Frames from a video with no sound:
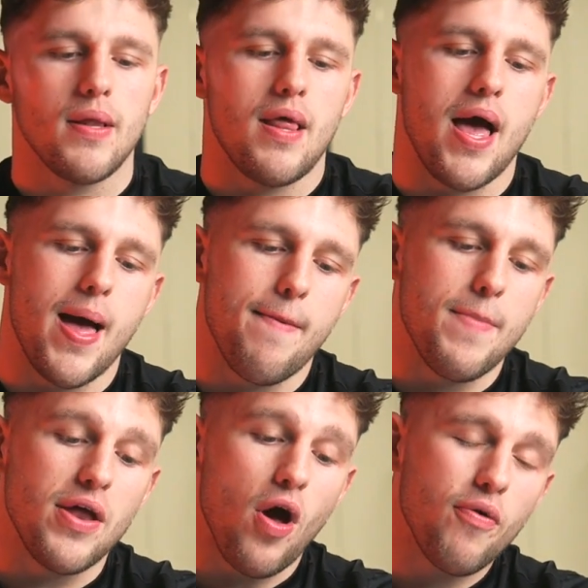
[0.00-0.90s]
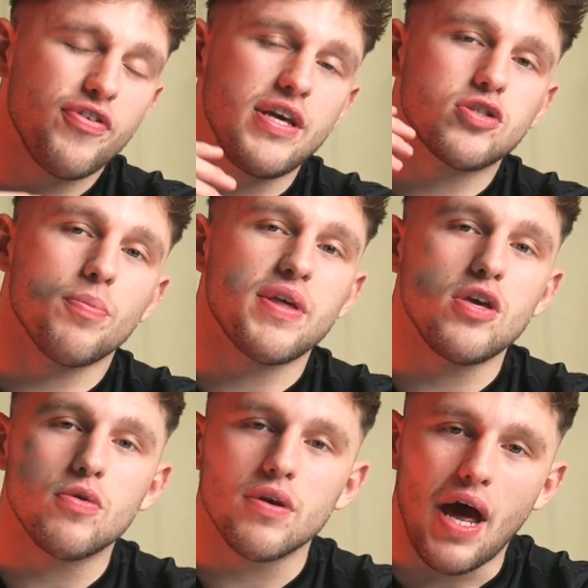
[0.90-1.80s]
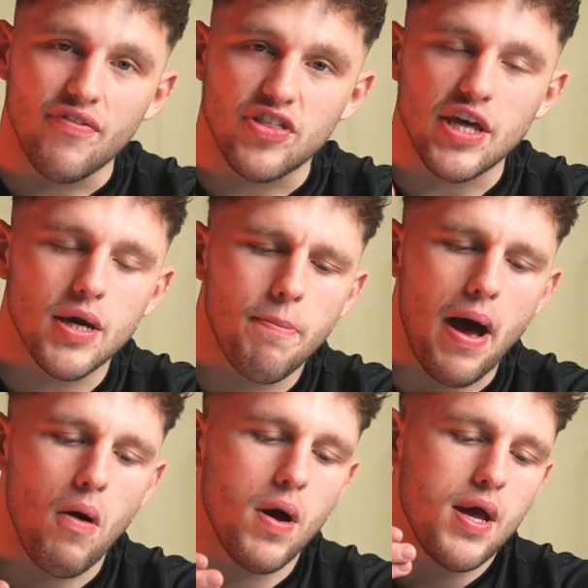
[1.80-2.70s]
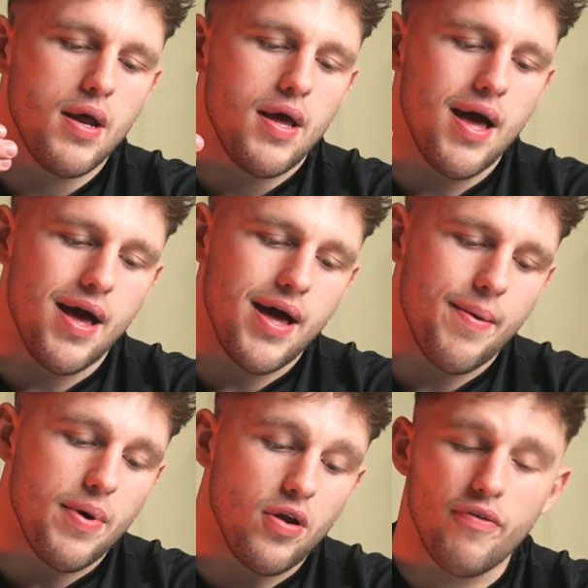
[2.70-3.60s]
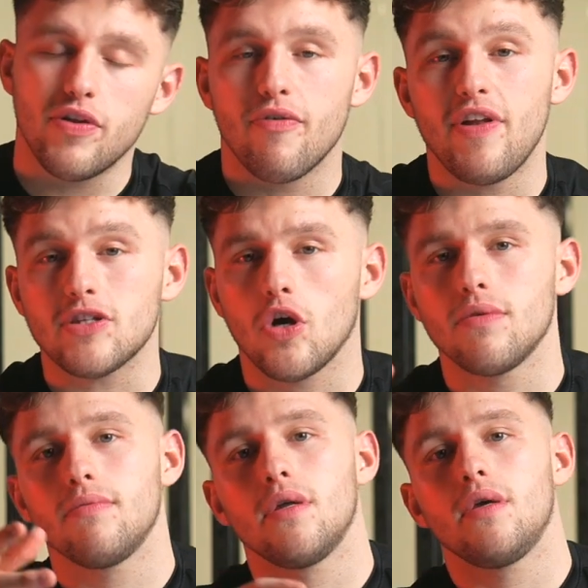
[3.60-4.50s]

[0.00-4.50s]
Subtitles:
and hopefully something you can have a think about and hopefully reflect on